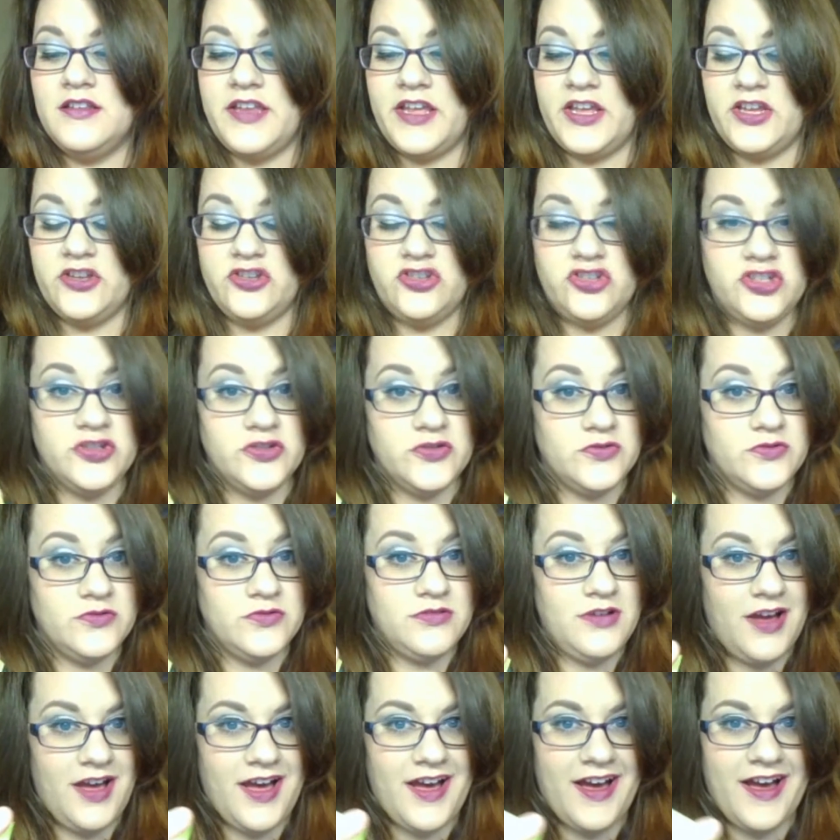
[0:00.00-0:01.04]
Day
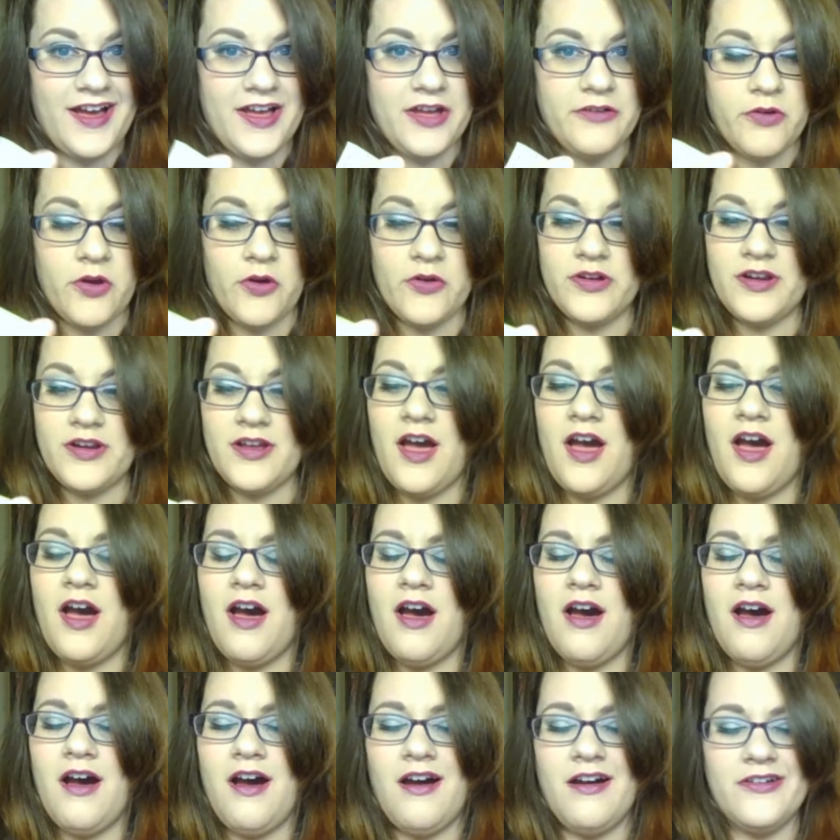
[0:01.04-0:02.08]
two, I wrote
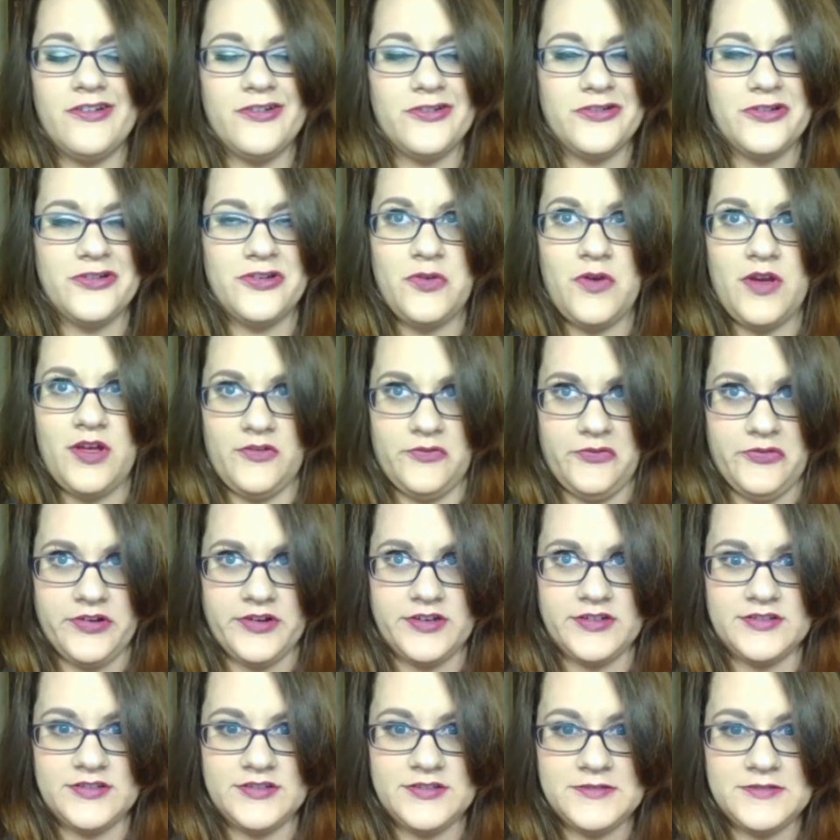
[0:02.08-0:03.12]
112
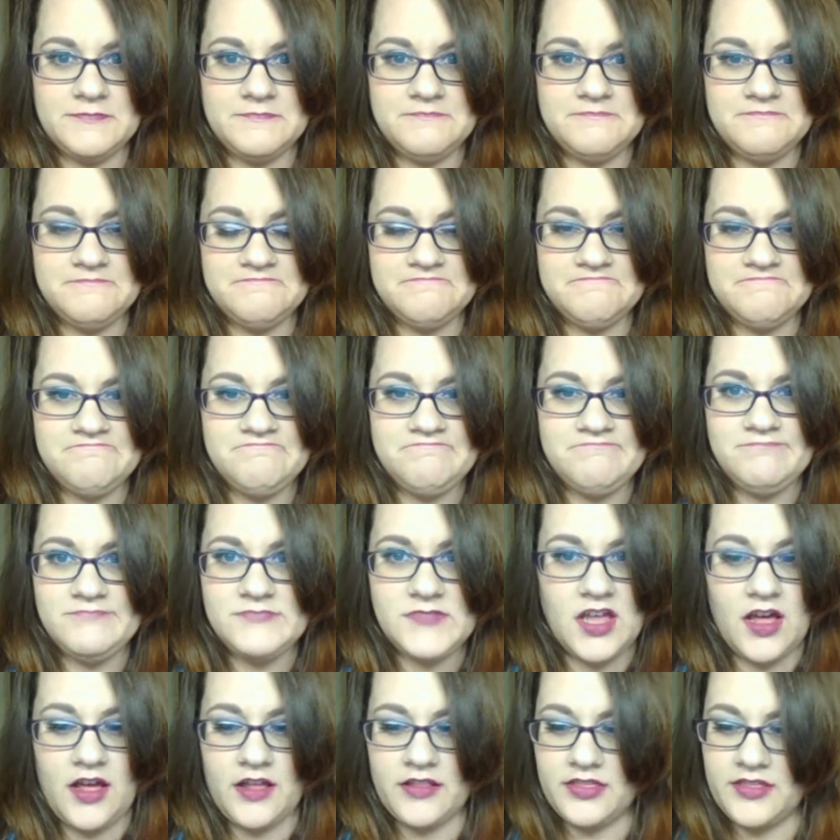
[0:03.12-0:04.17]
words.
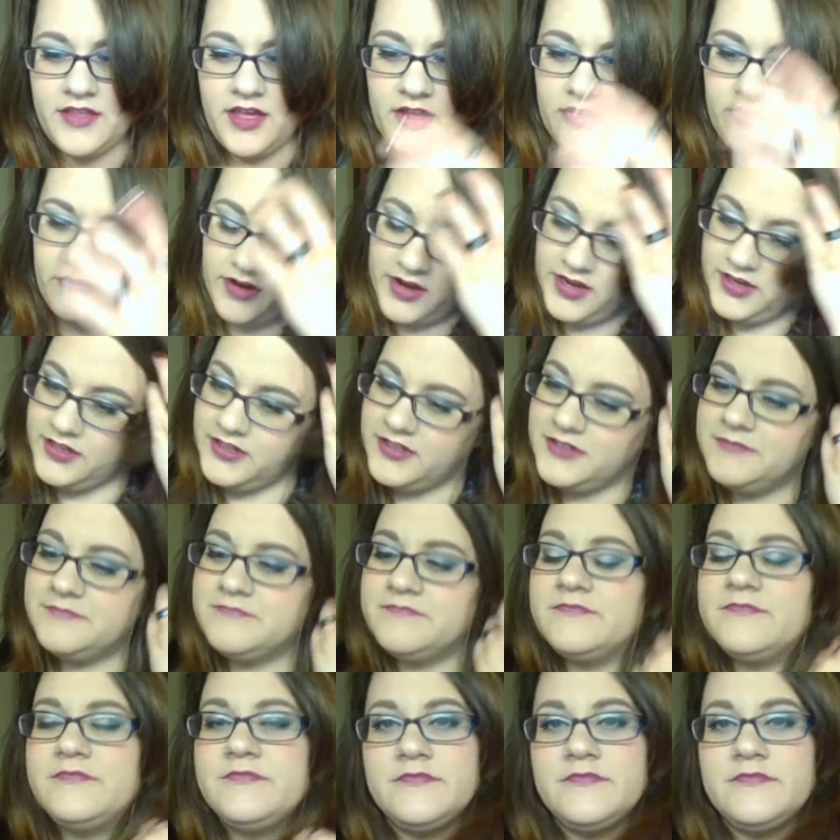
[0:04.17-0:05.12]
Not that great.